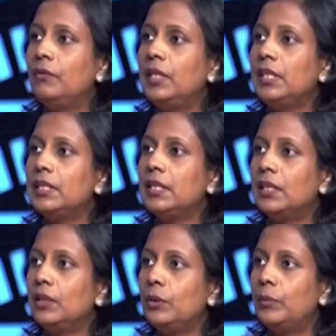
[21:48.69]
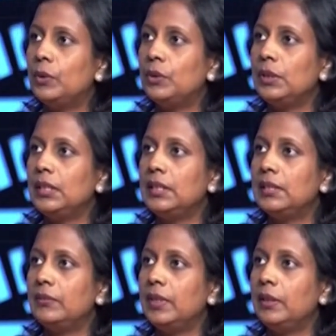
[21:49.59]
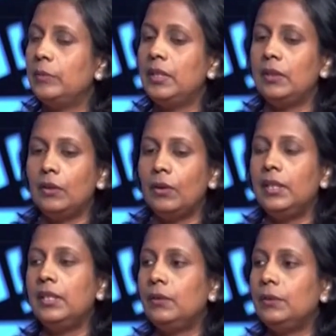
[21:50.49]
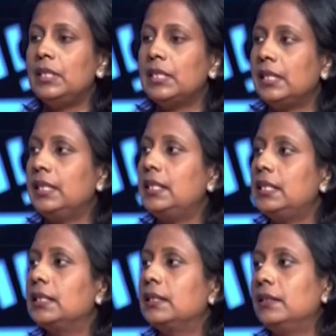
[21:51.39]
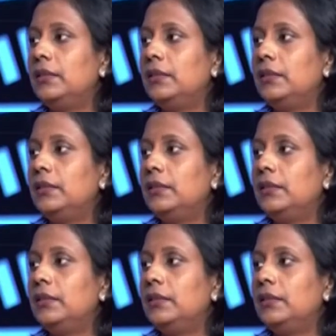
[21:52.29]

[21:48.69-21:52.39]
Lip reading: various other opportunities available according to the skills